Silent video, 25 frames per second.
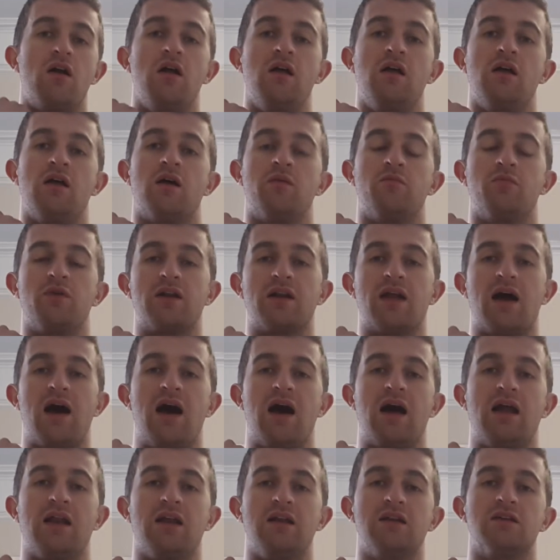and bring the
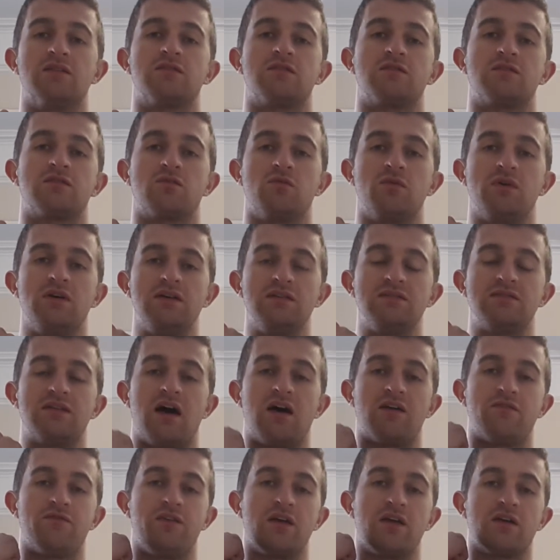hand in and squeeze
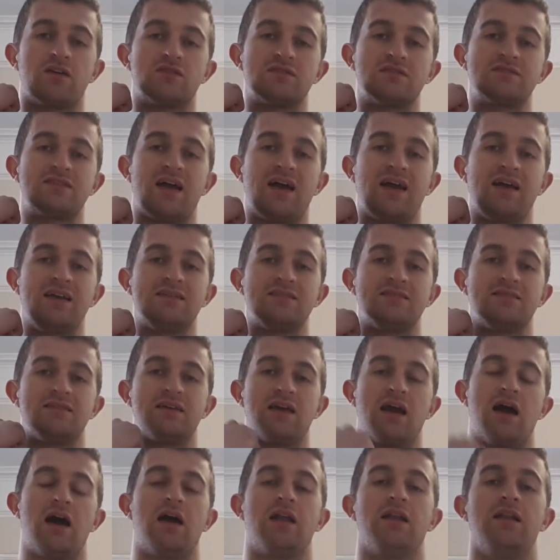that finger as tight as you
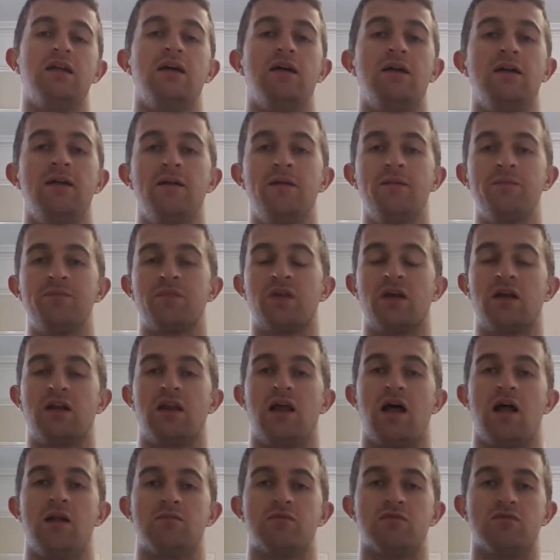can,
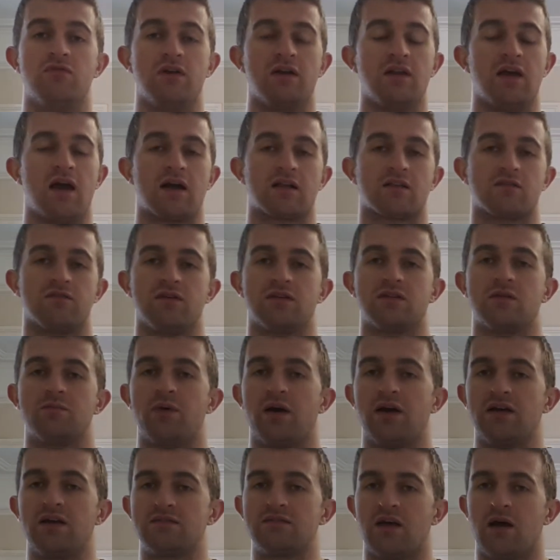it'll help to really activate the
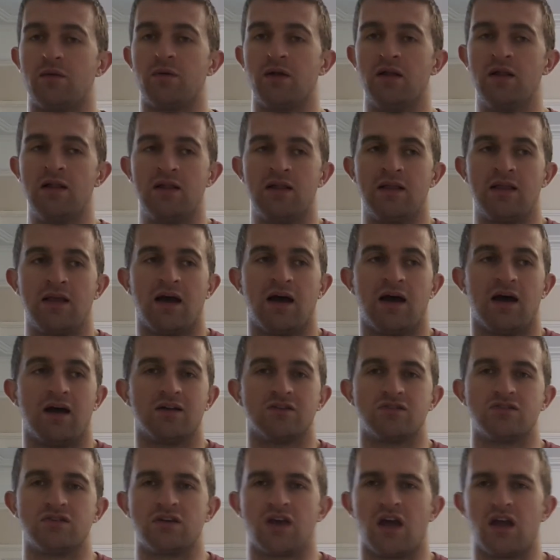bicep.
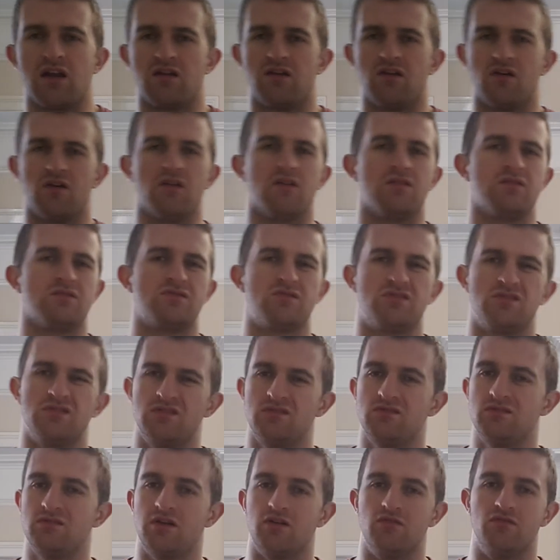And she kind of done it and
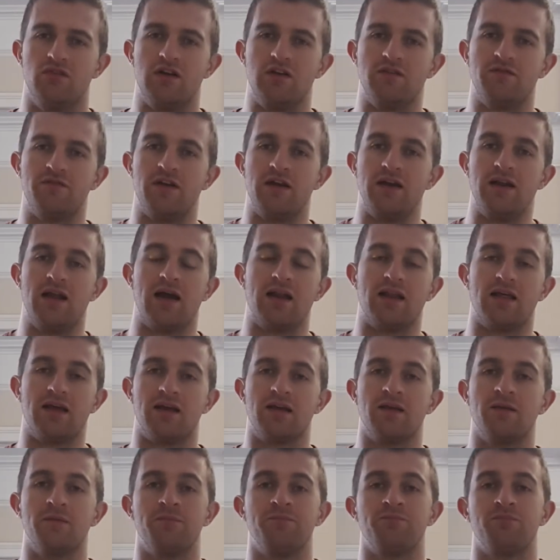she didn't really feel
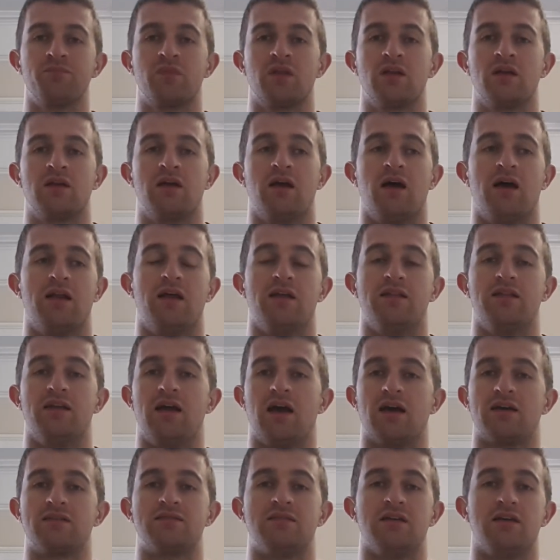anything. And then the
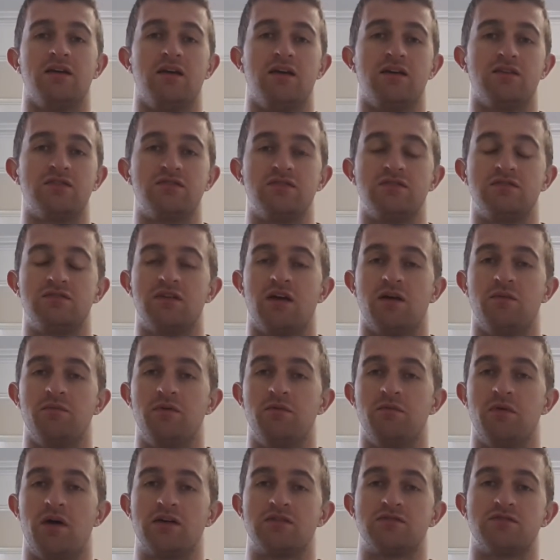next day she sent
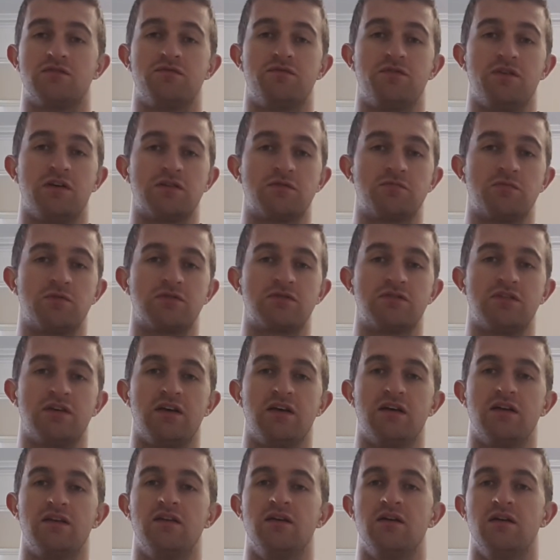me a message on Facebook
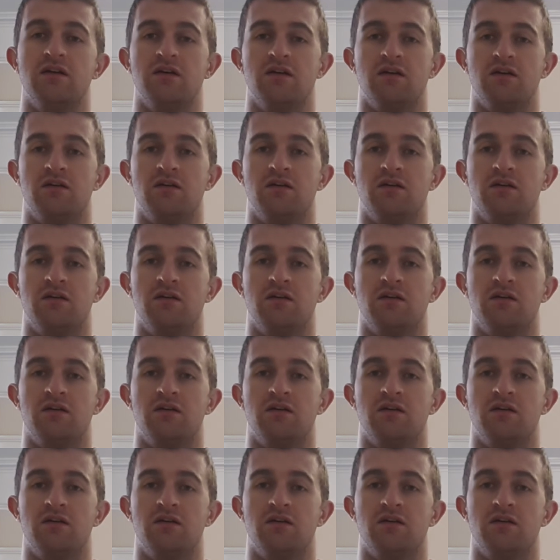saying,